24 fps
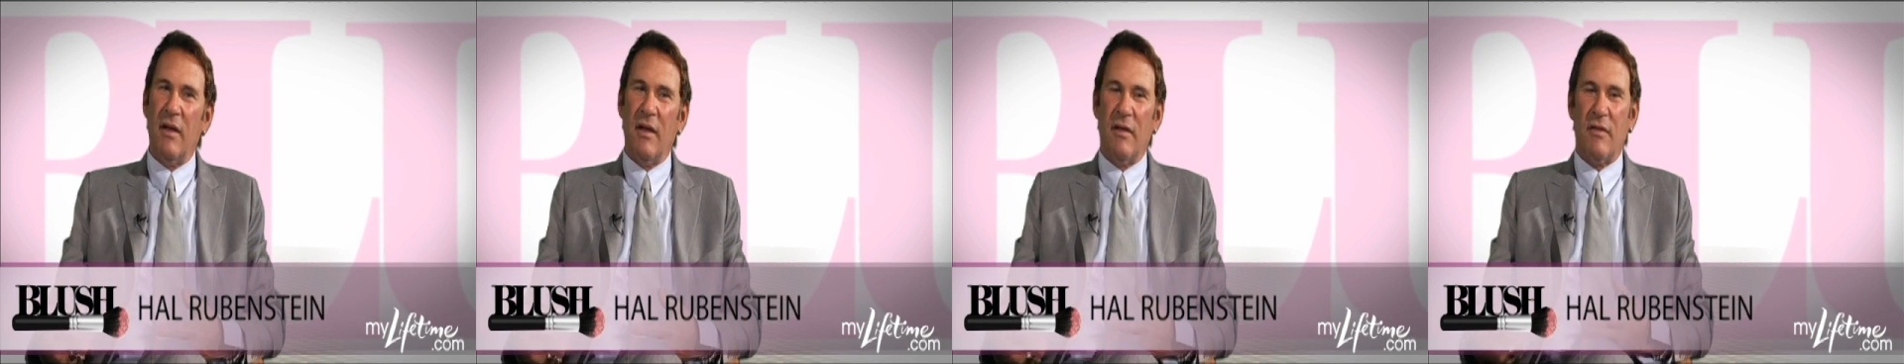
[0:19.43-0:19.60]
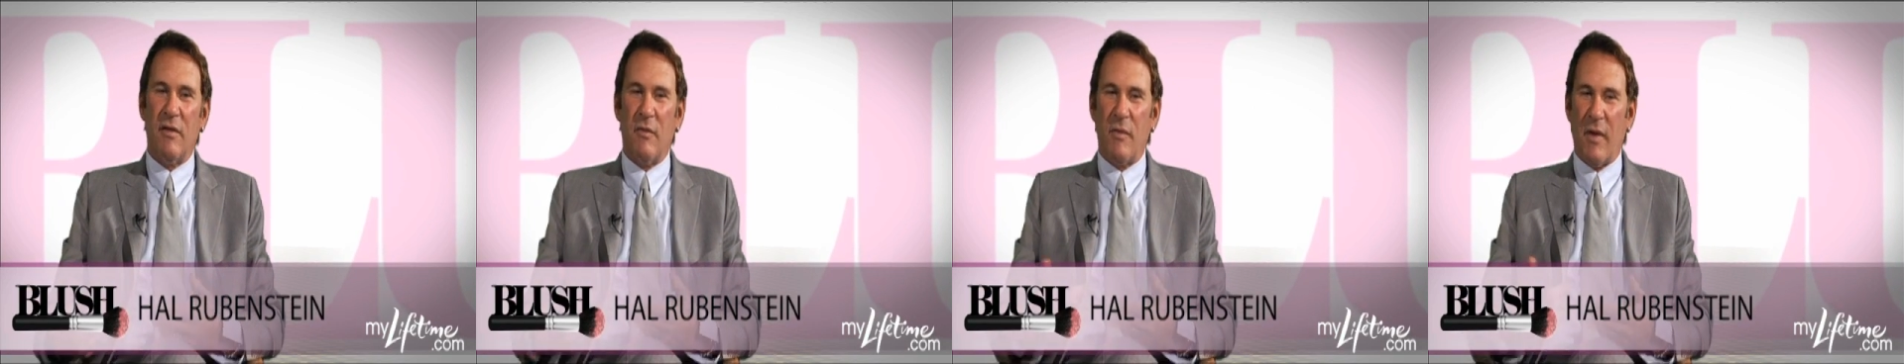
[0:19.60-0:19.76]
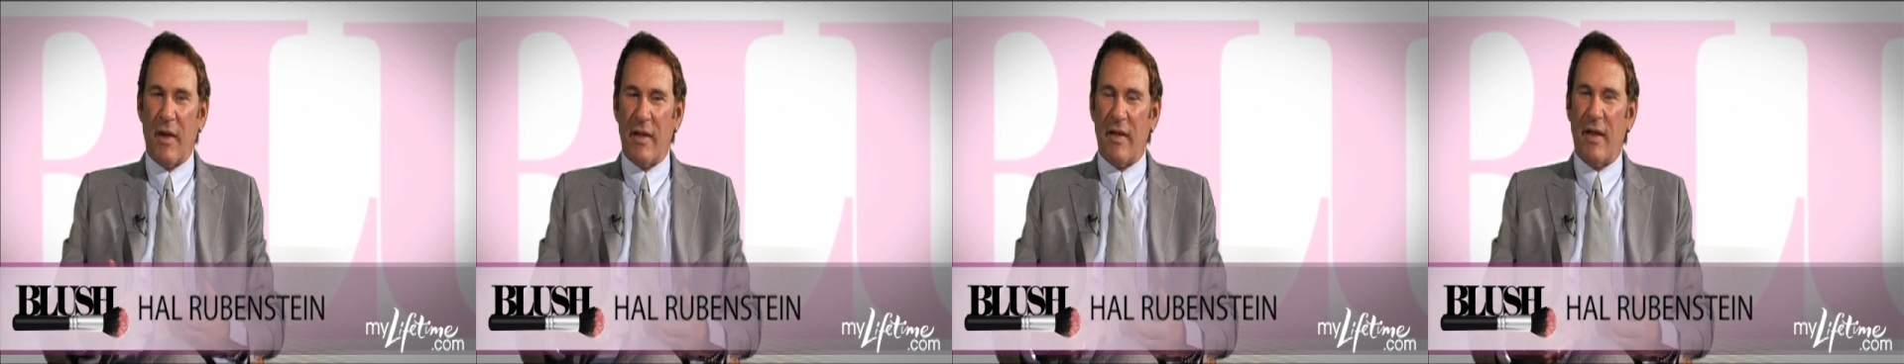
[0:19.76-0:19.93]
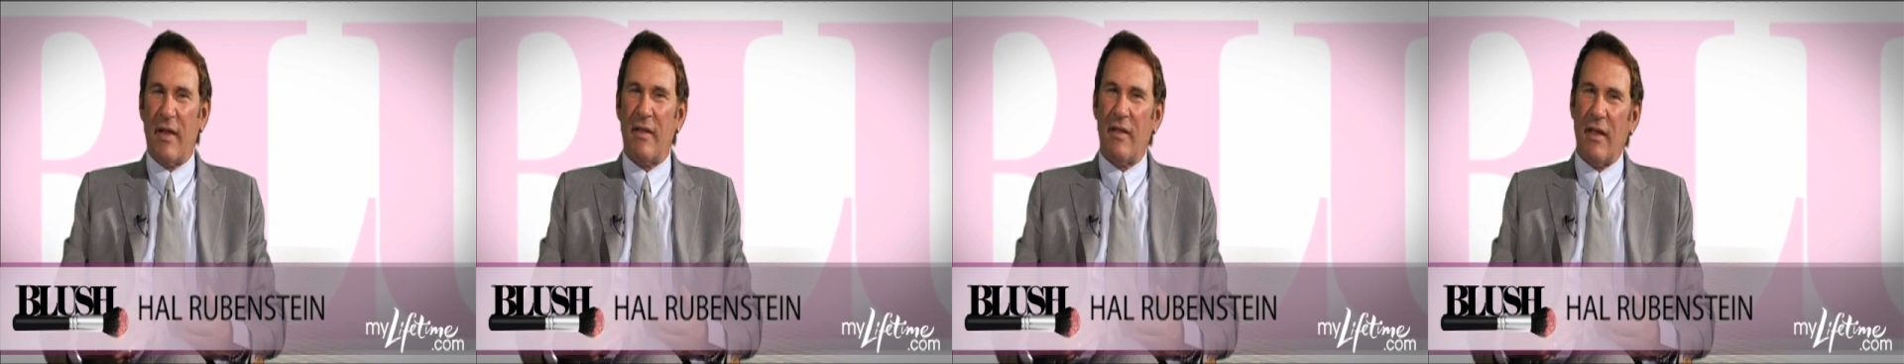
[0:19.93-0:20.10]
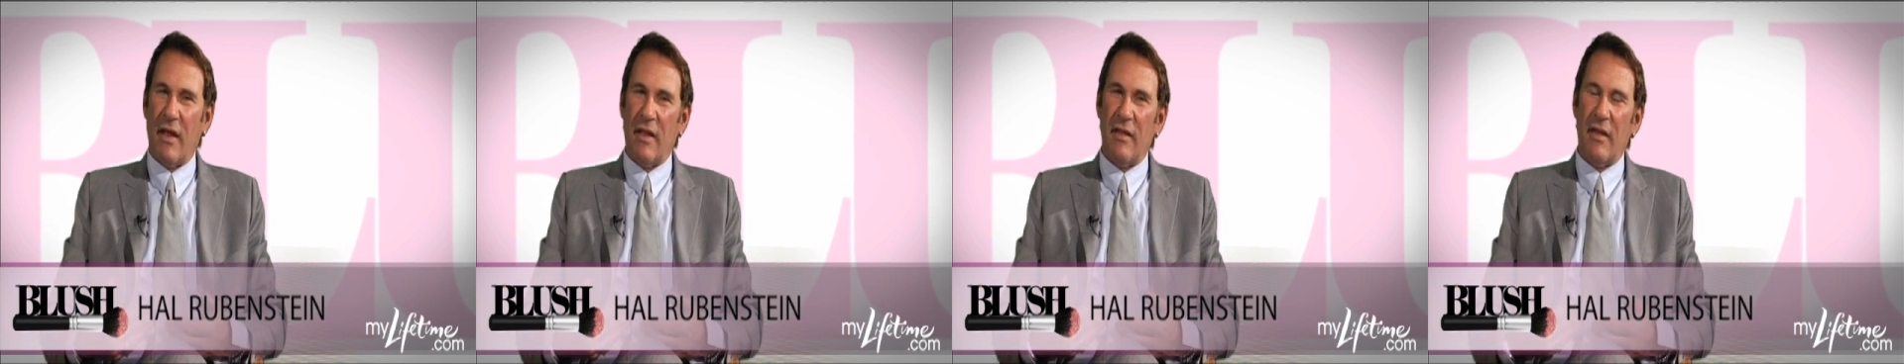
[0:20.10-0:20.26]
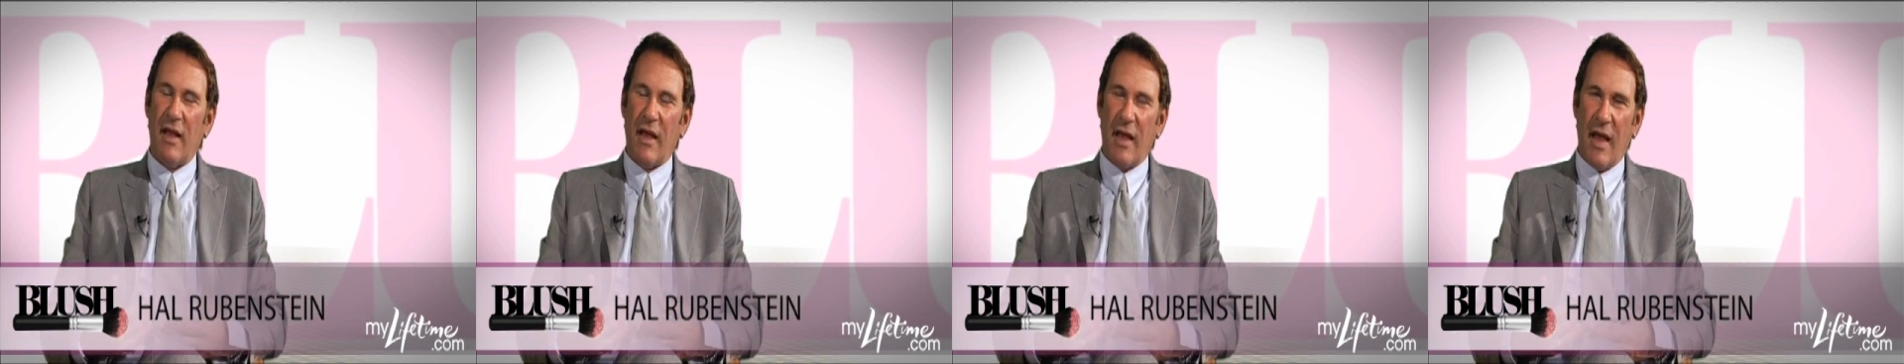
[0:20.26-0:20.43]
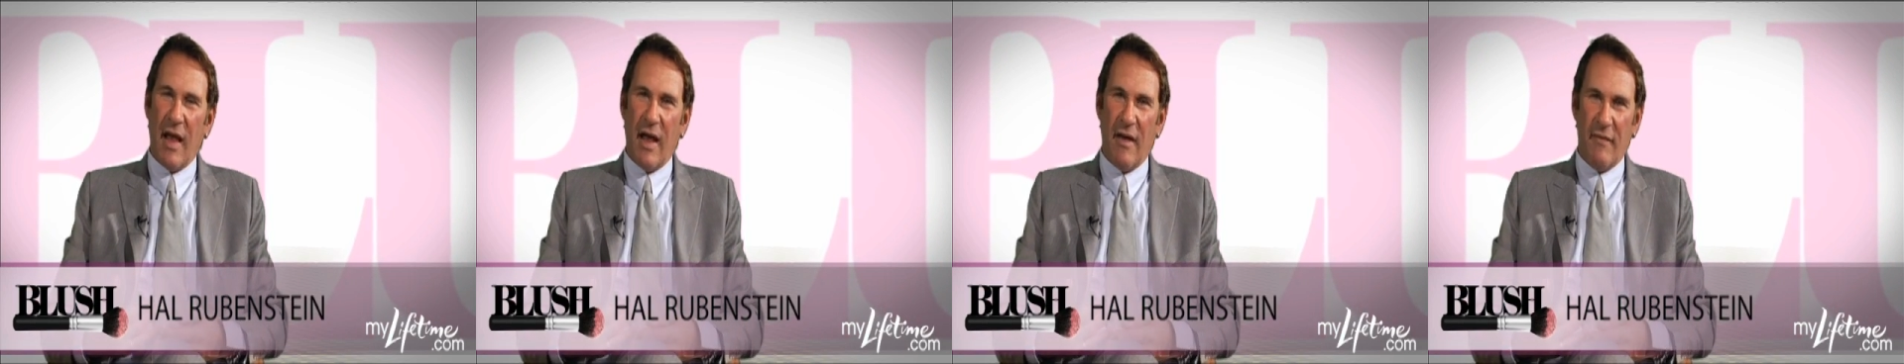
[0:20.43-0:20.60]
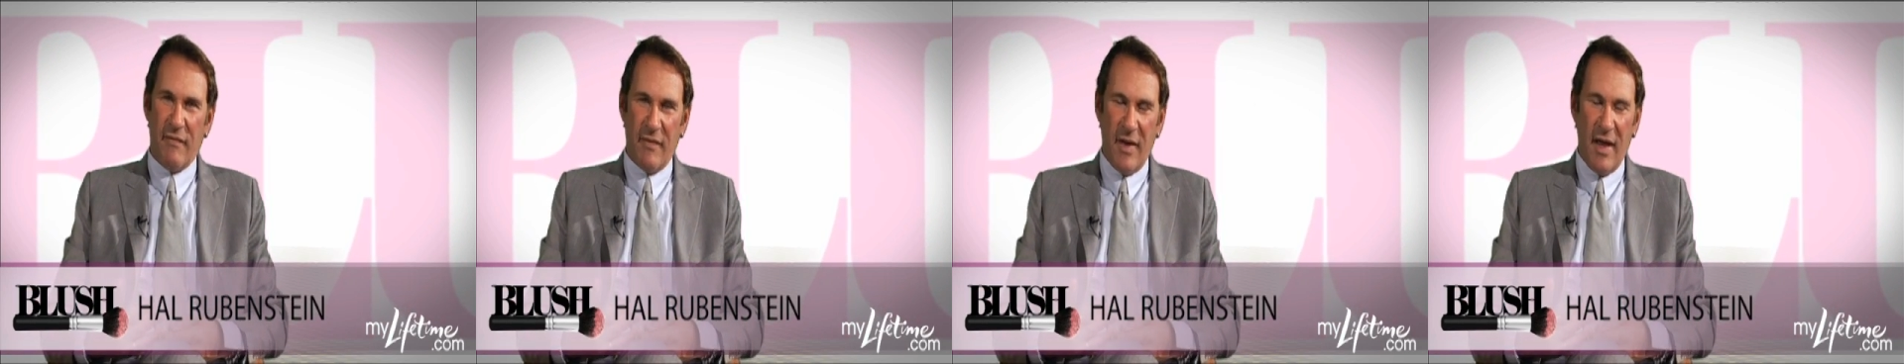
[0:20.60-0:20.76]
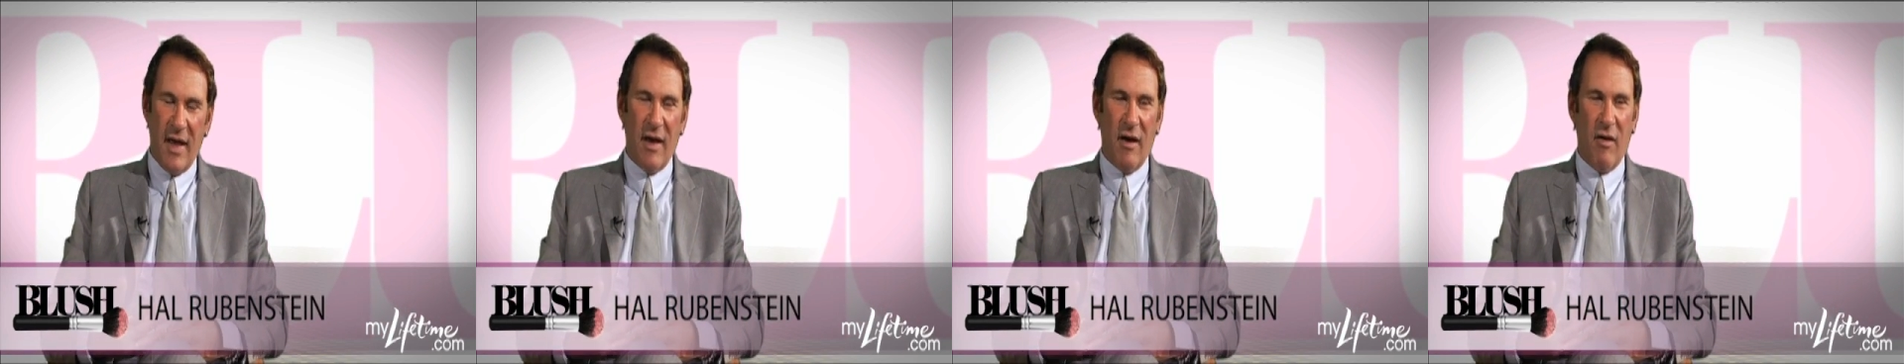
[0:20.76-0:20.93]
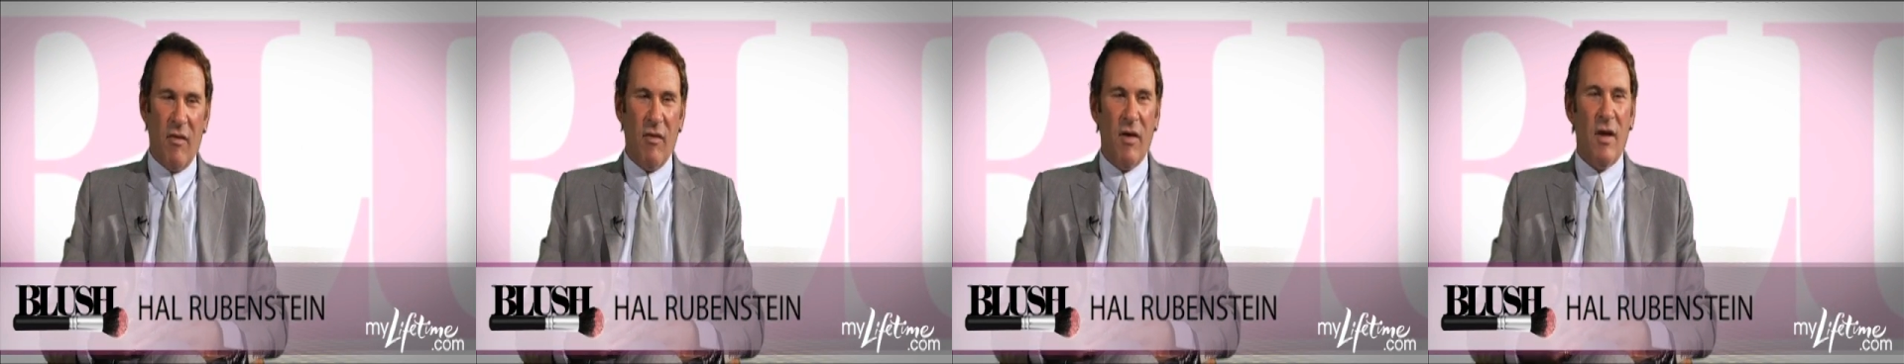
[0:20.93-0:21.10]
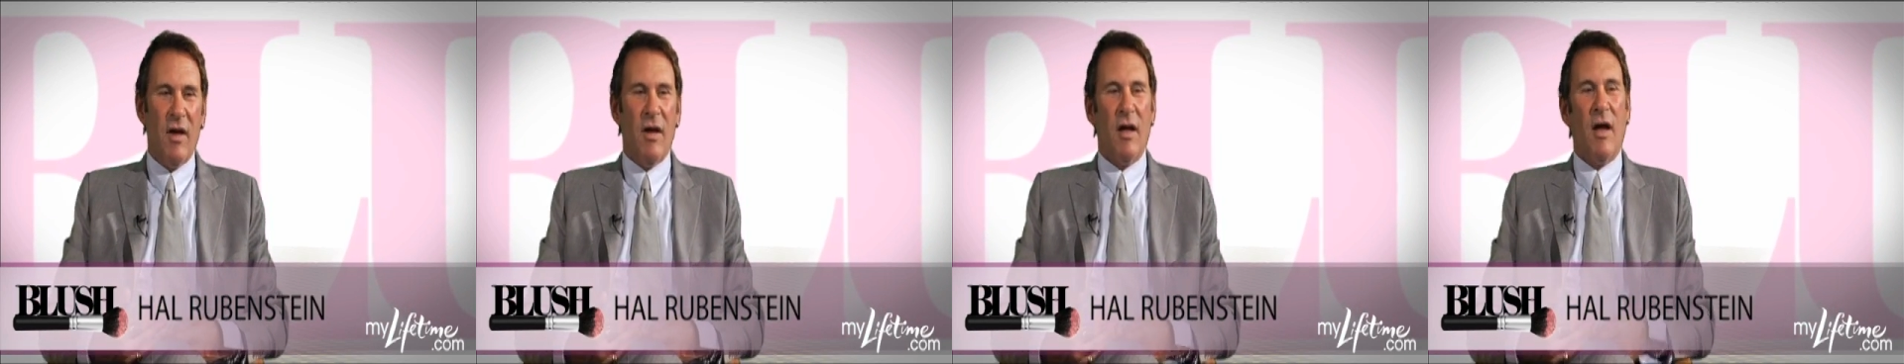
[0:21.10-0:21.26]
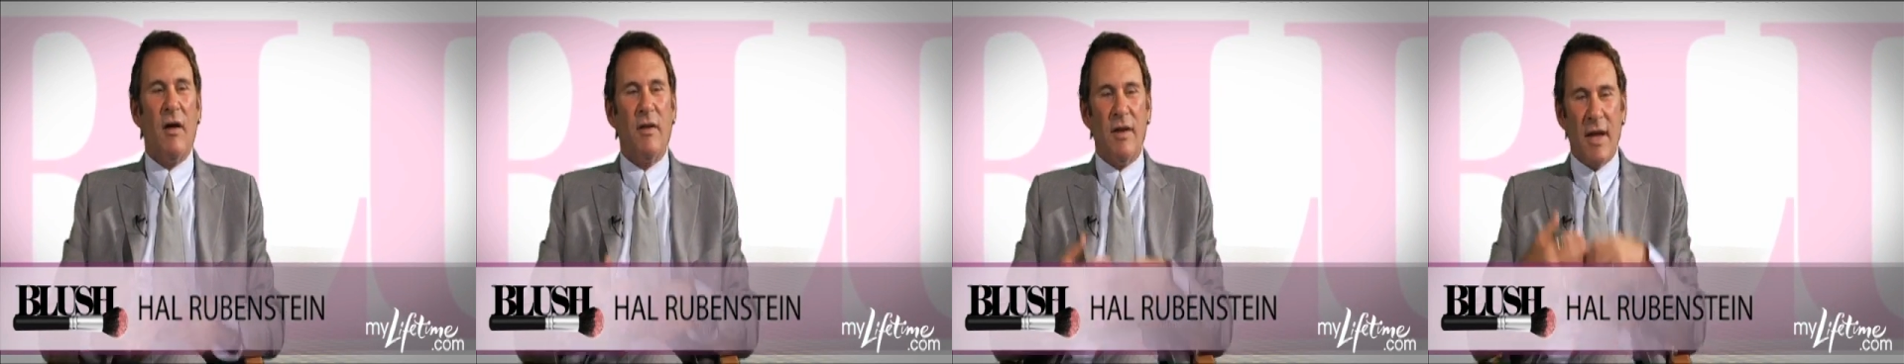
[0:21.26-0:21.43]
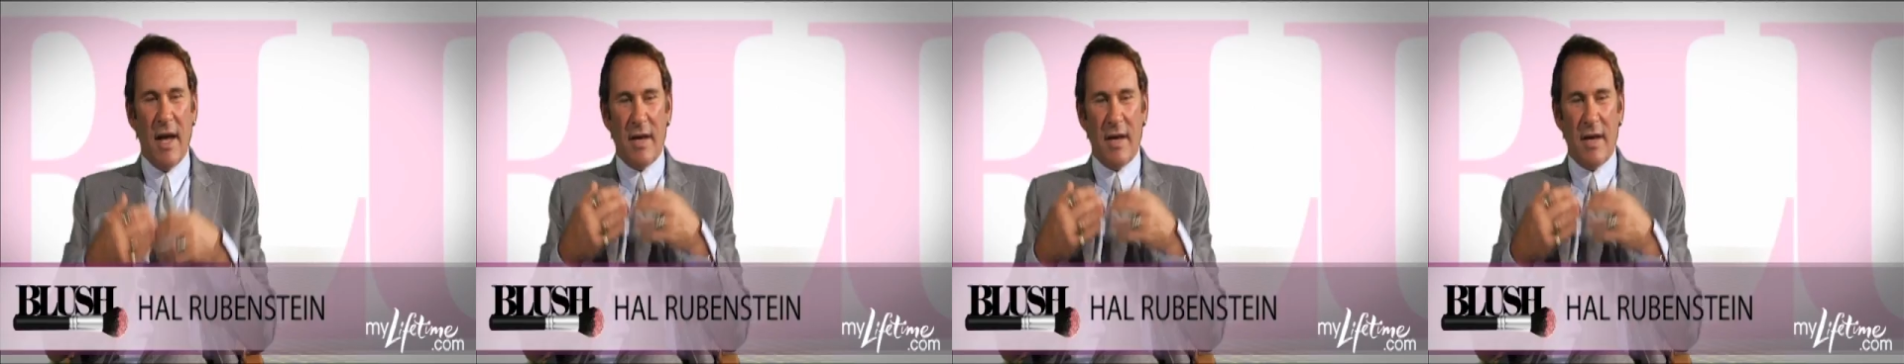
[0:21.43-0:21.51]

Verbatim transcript: the way they, they, they, have now. And